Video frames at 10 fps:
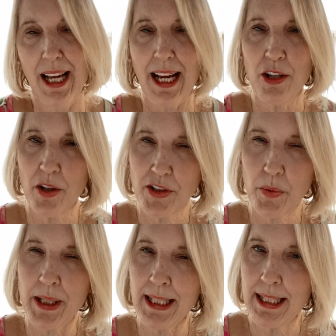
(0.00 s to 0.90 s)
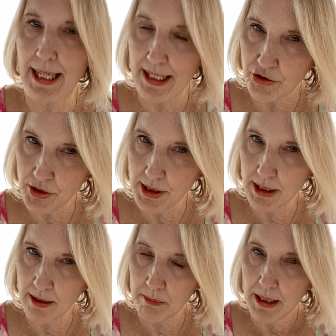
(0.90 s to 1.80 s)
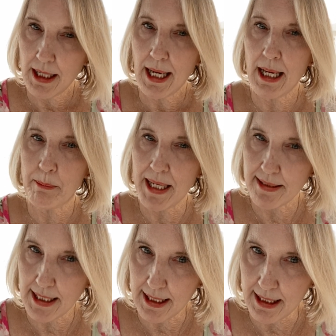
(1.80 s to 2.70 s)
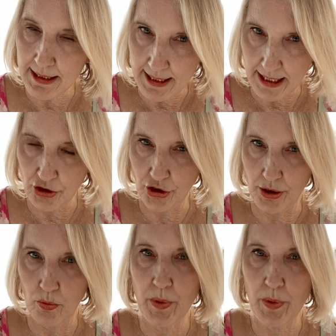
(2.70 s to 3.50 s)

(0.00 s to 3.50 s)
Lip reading: And also it engages them and makes that connection.